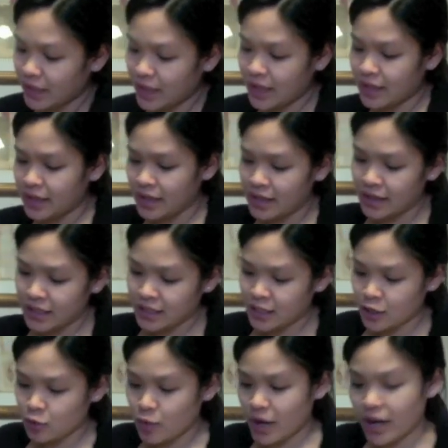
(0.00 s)
and then this
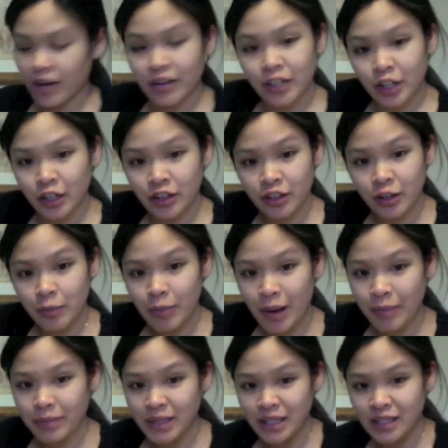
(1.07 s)
is where your little
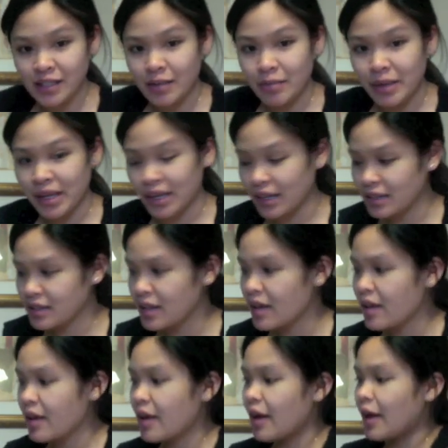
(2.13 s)
pump system is.
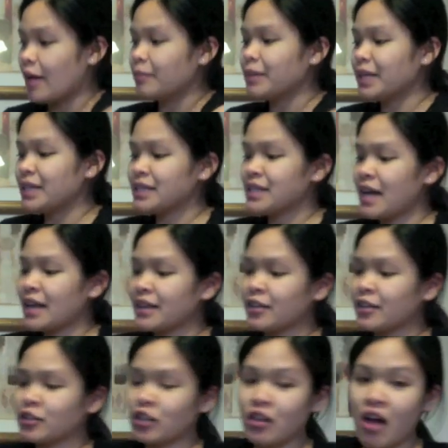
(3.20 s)
Inside
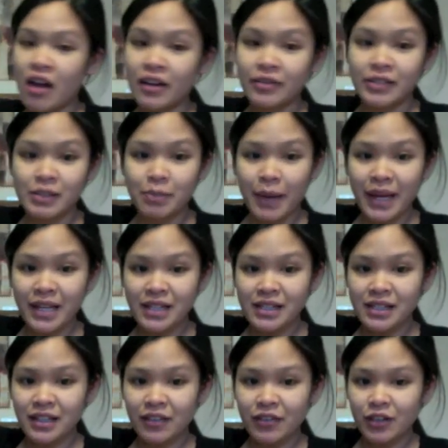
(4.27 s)
there's a lot of
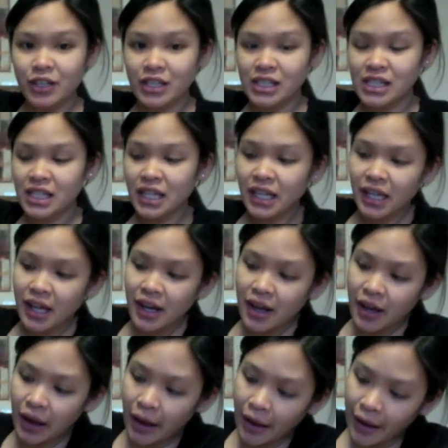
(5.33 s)
space, if you can see.
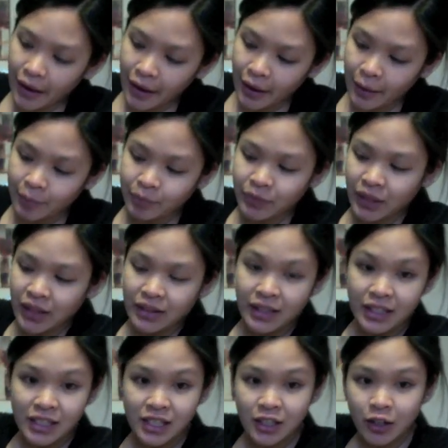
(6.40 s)

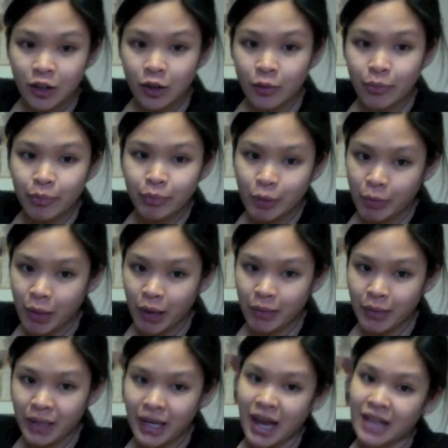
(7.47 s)
This little
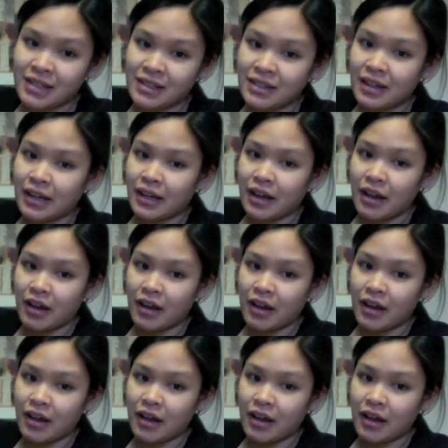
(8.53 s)
compartment has an